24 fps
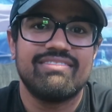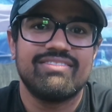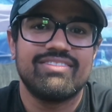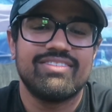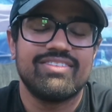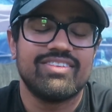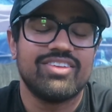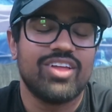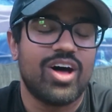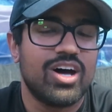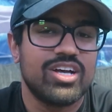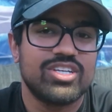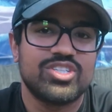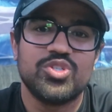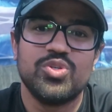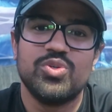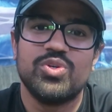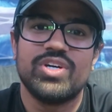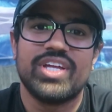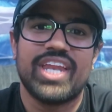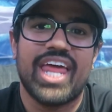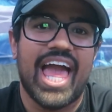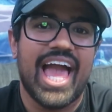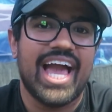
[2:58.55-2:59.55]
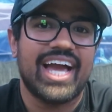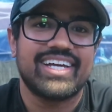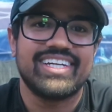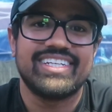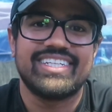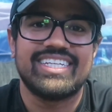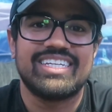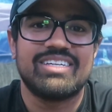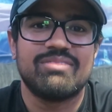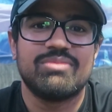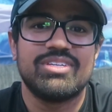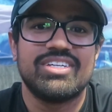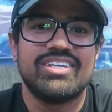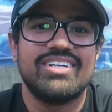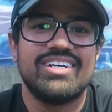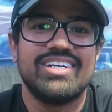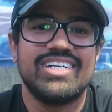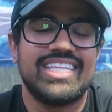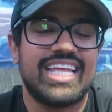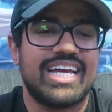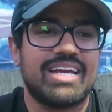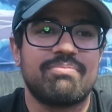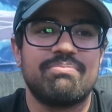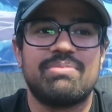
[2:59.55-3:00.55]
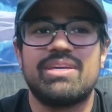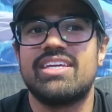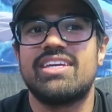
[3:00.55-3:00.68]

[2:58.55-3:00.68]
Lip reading: law school and academia, and like